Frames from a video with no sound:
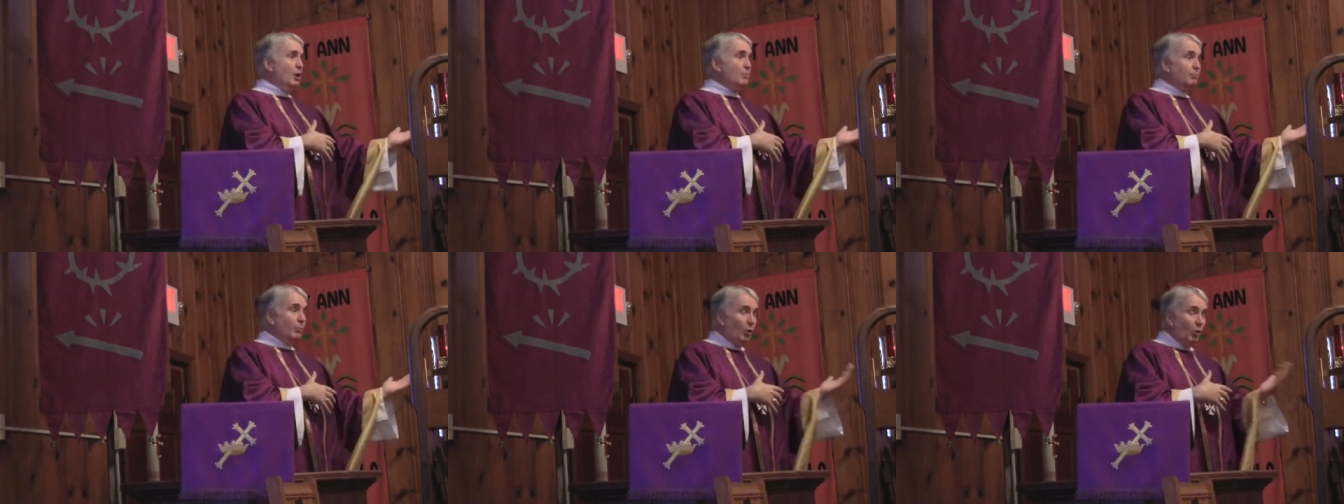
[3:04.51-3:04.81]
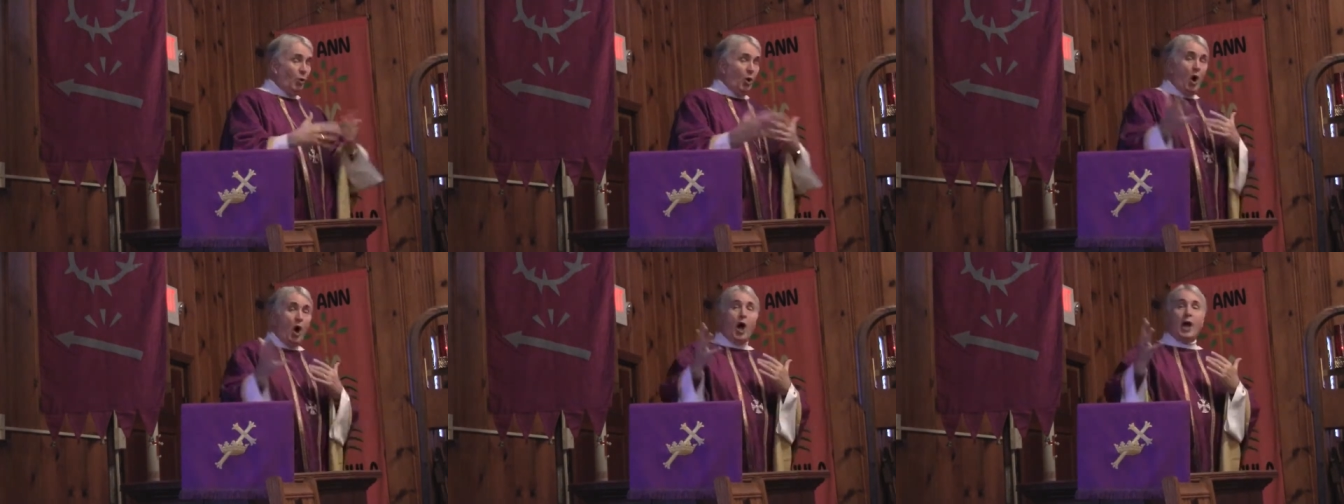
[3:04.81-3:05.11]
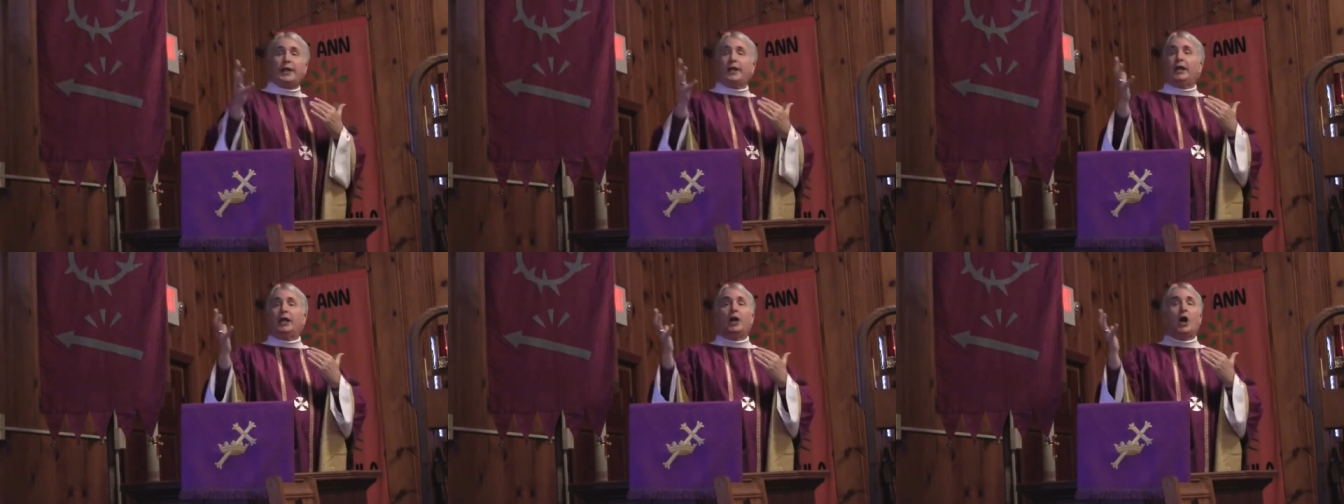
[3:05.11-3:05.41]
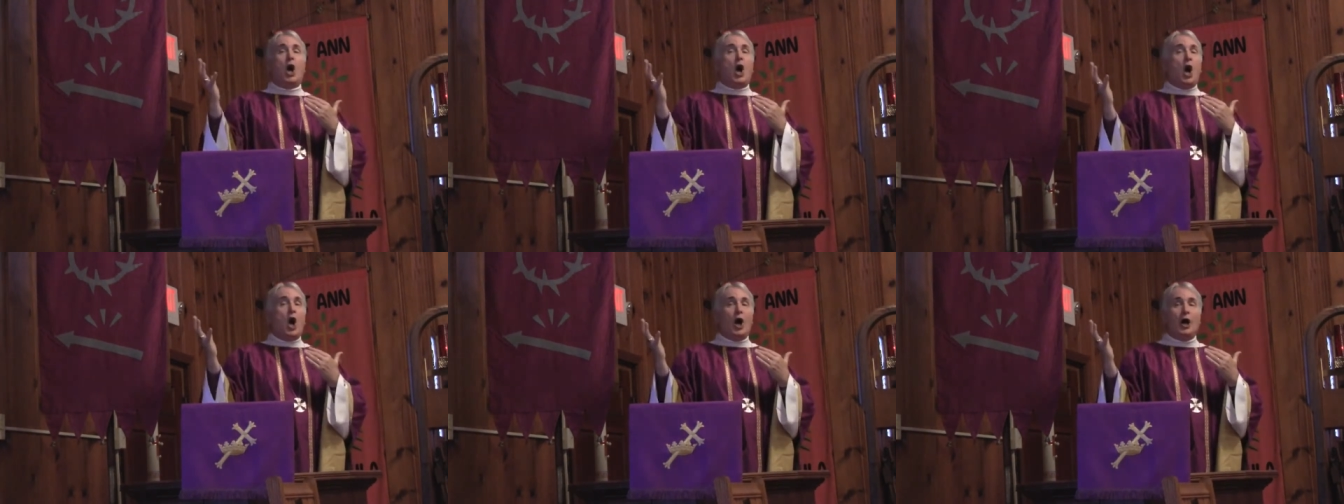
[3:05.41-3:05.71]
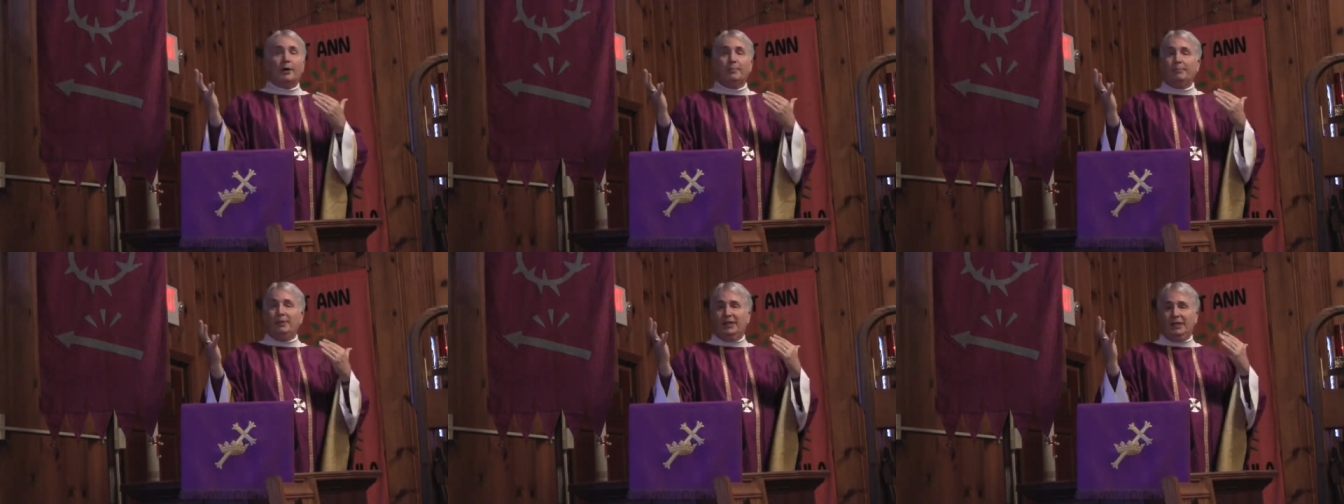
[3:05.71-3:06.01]
Marauding
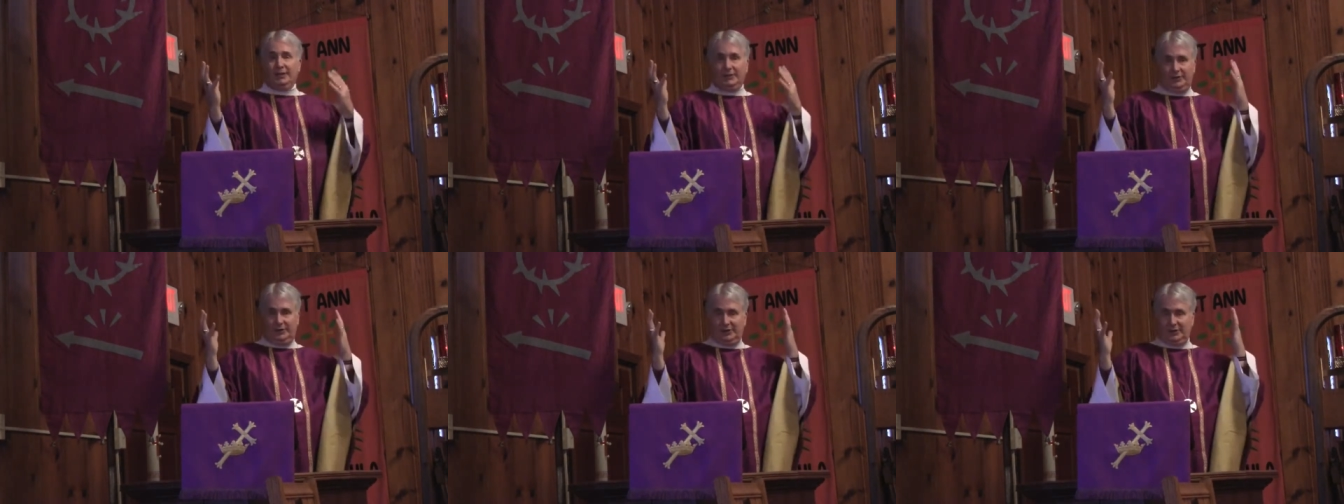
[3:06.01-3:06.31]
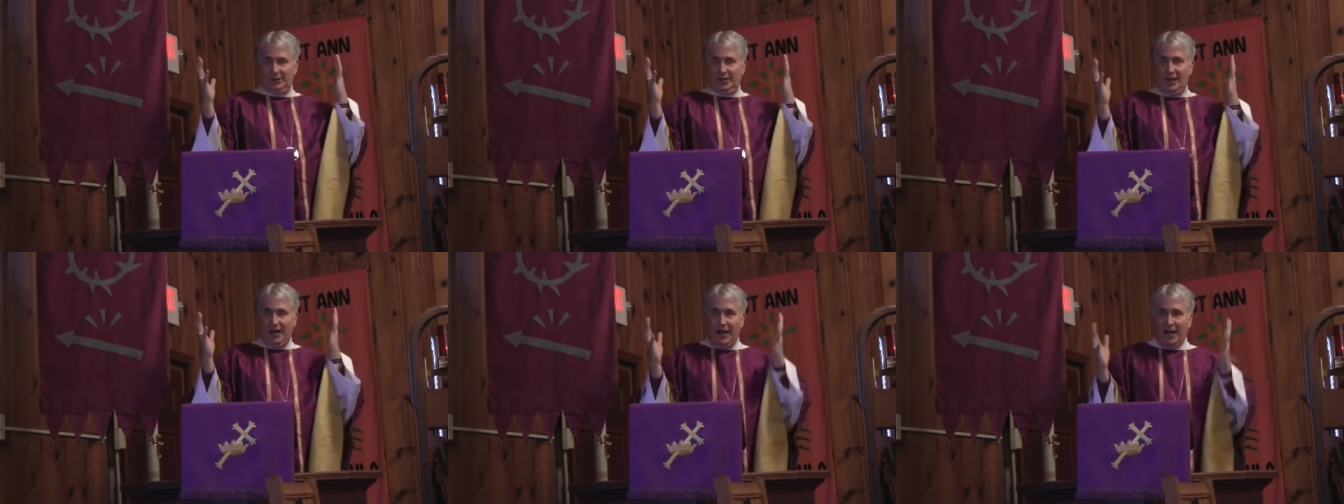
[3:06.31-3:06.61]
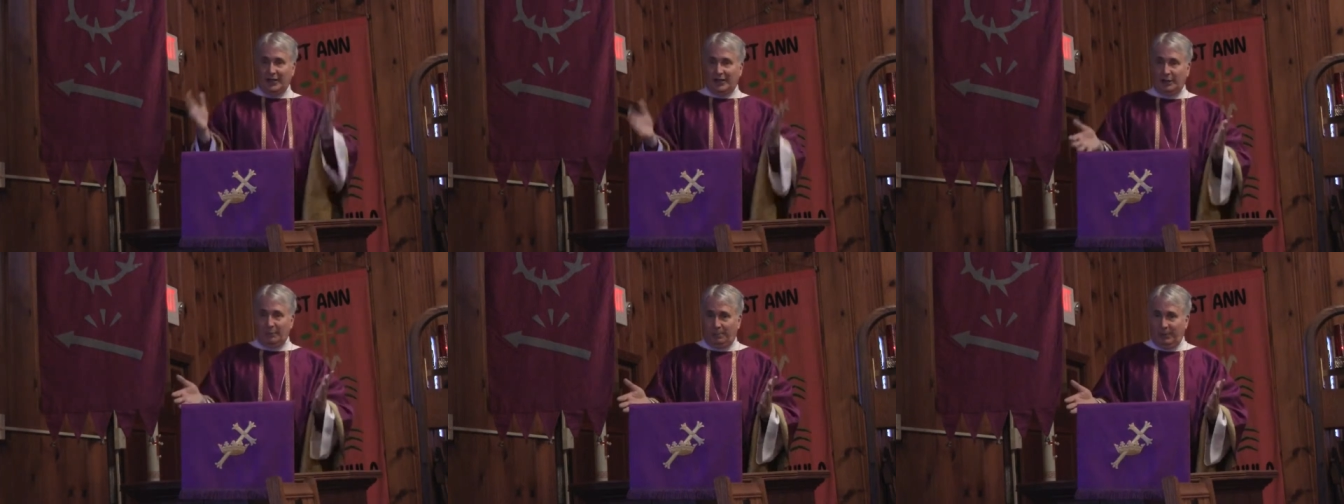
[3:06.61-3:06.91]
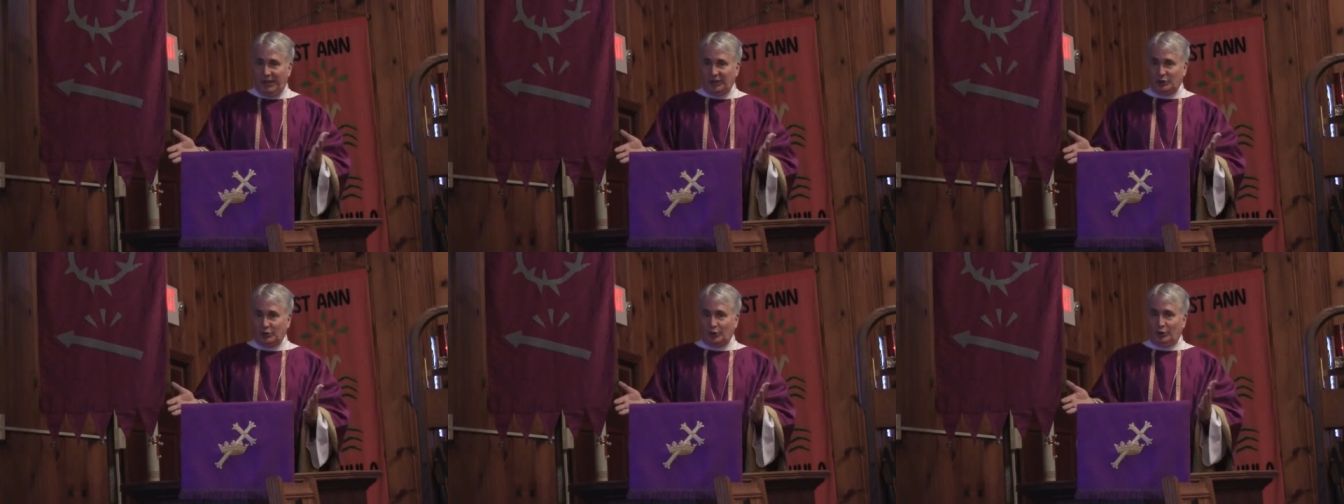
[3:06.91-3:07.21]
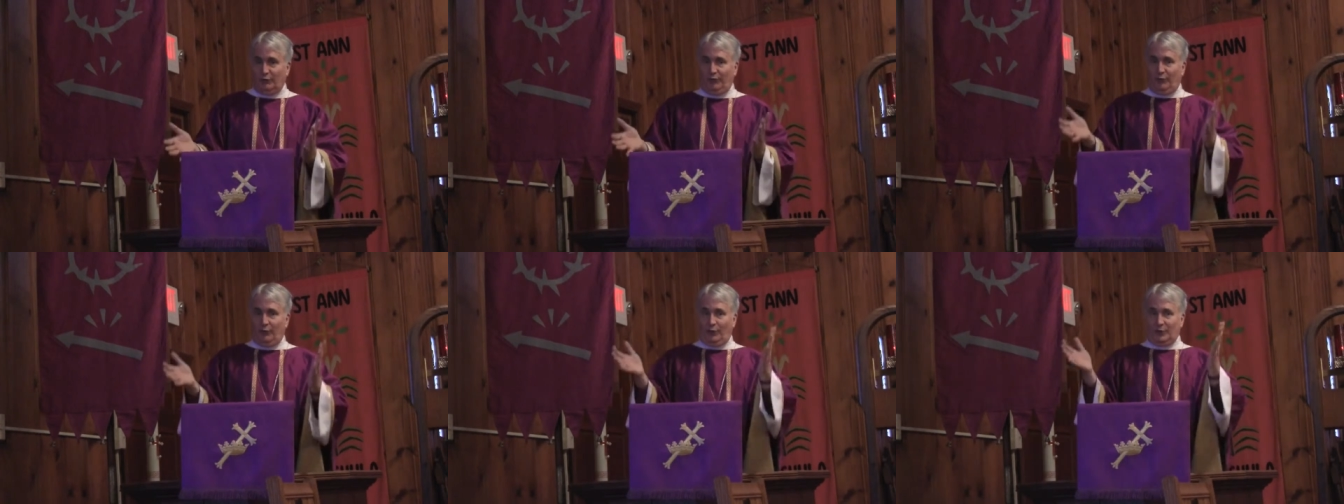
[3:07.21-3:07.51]
armies,
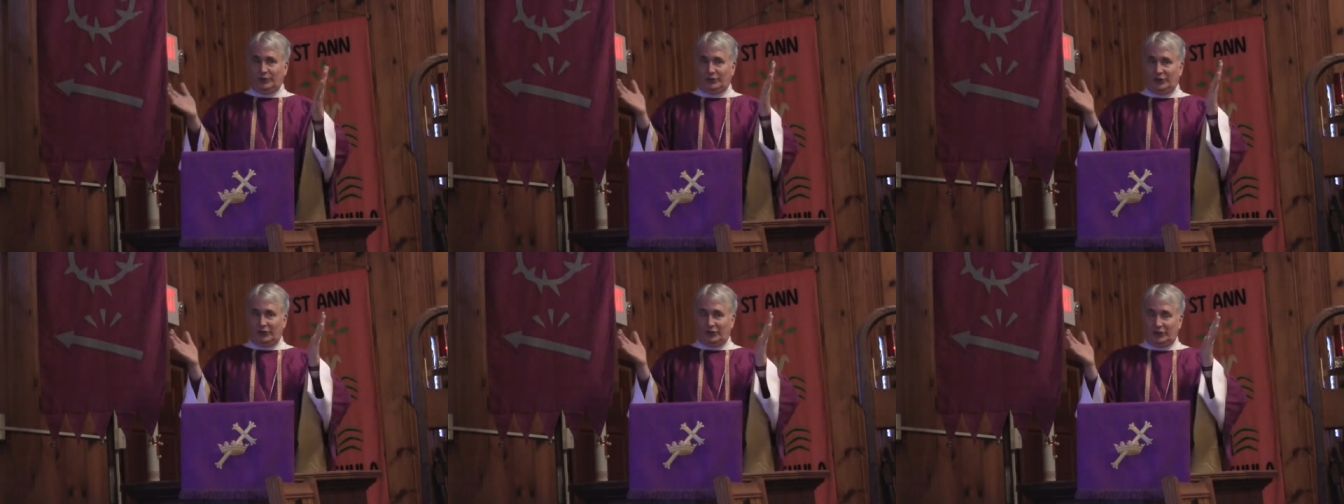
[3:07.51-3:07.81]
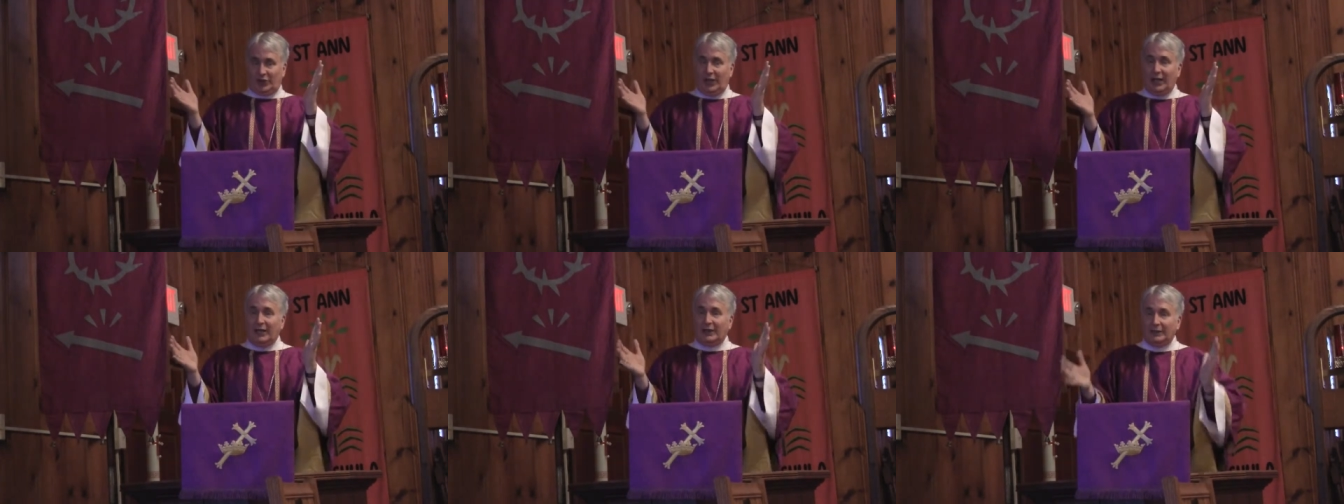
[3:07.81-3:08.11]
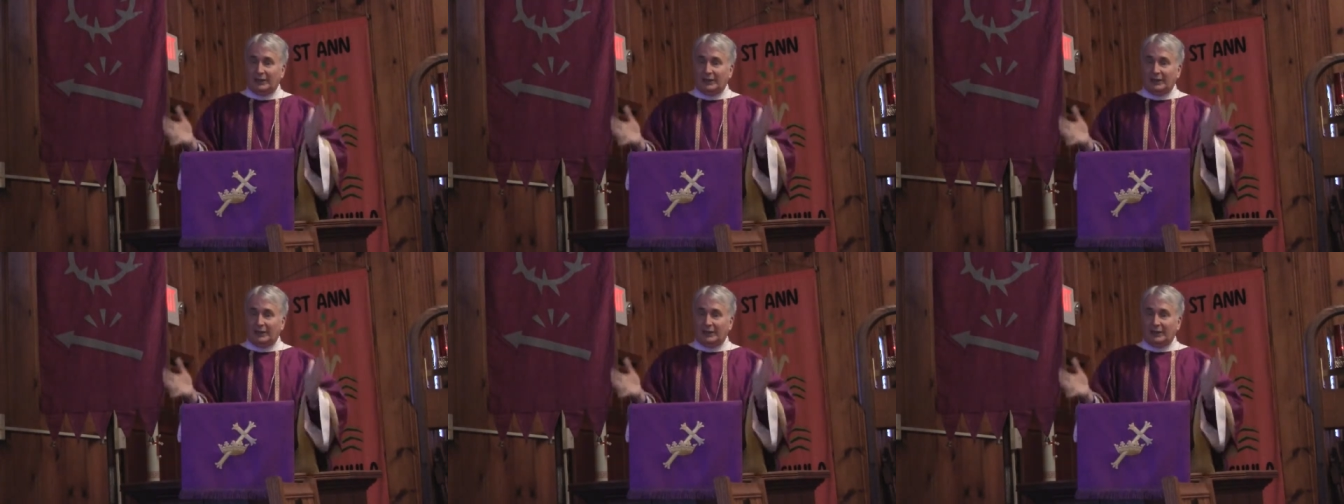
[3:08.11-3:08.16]
occupational forces,